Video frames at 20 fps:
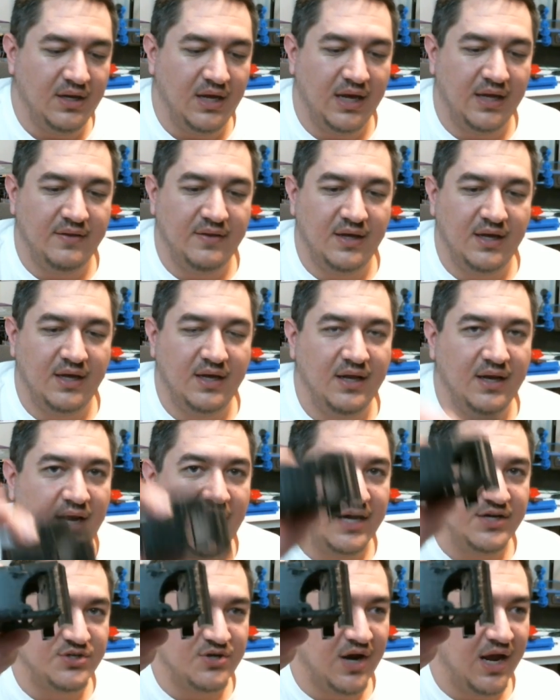And then
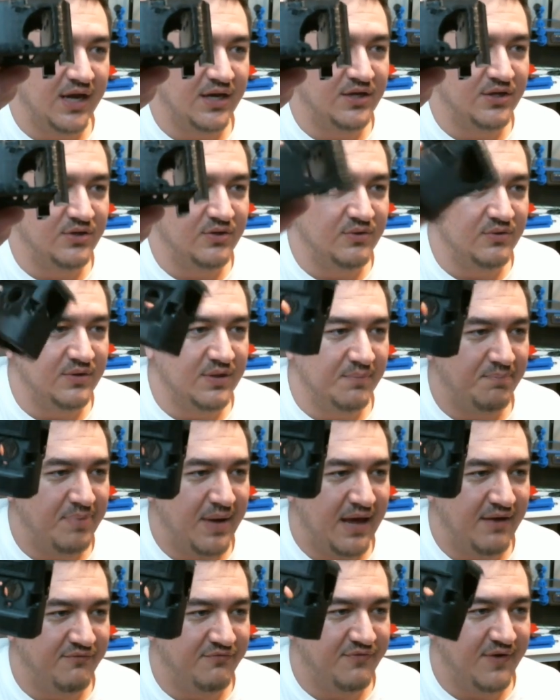I tried to do the
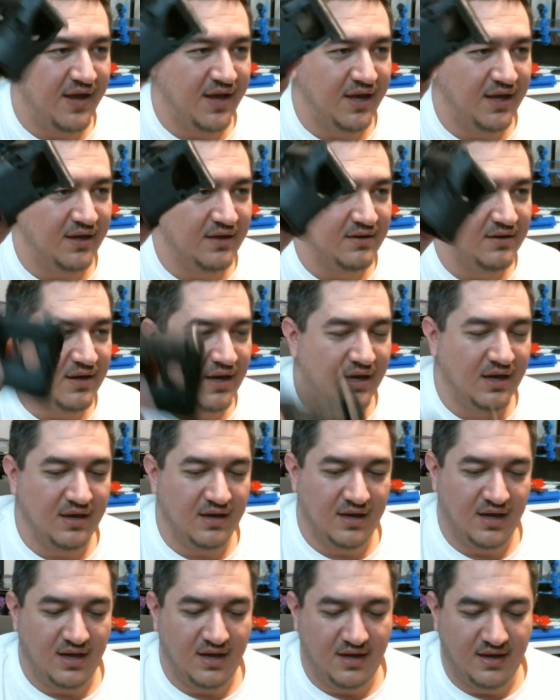Pet Fang
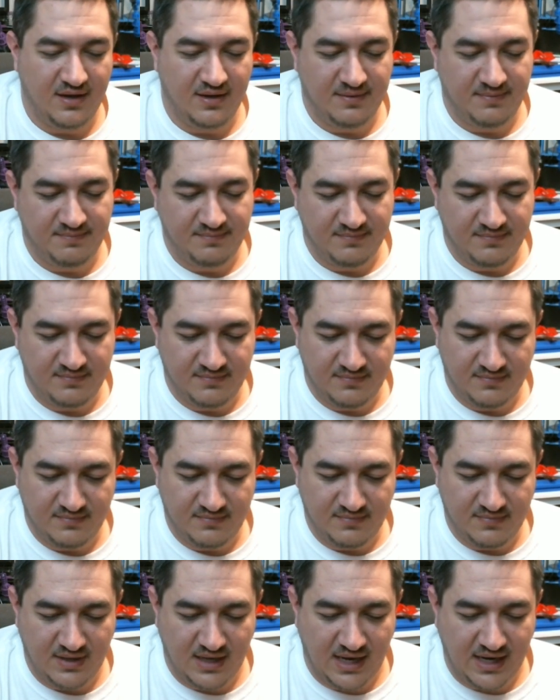
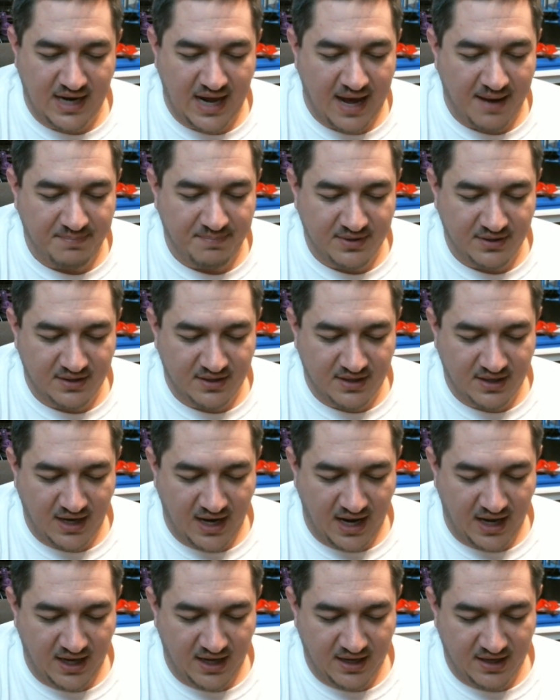adapter,
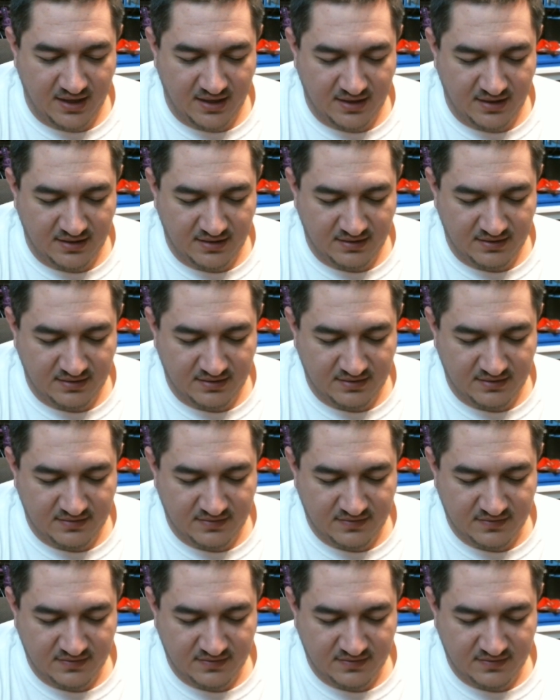and